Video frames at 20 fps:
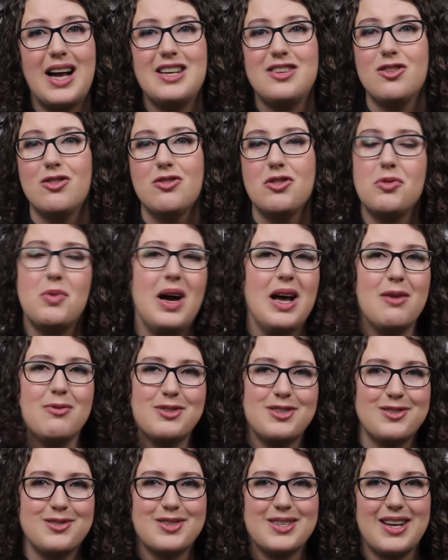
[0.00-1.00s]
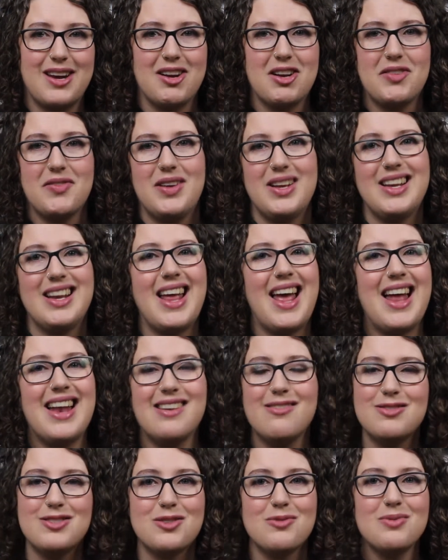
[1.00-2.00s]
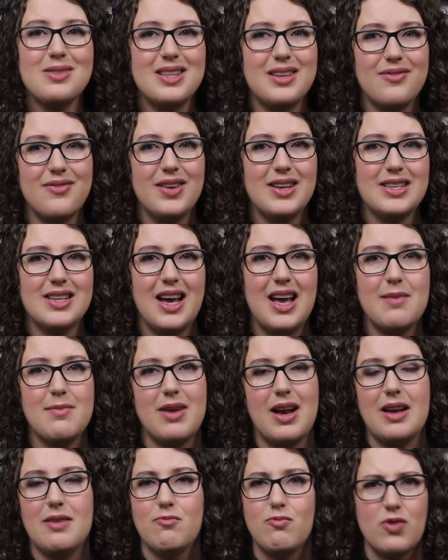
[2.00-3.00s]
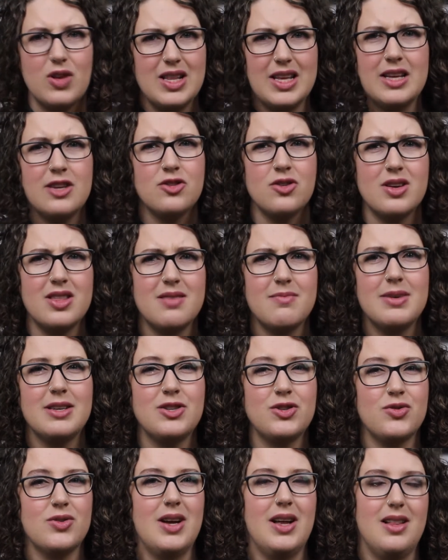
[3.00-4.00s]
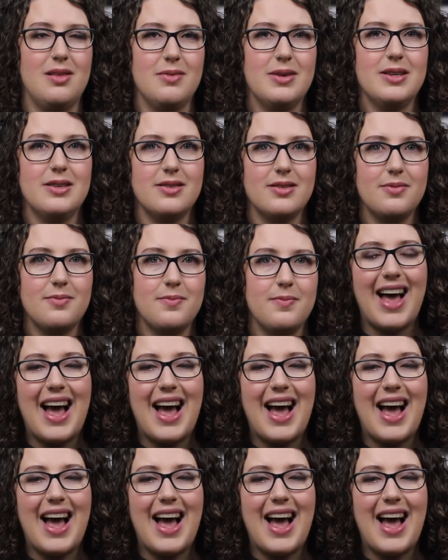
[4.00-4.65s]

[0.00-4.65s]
I don't know why I was so scared of it, and it was a really fun time, and I really enjoyed the mystery element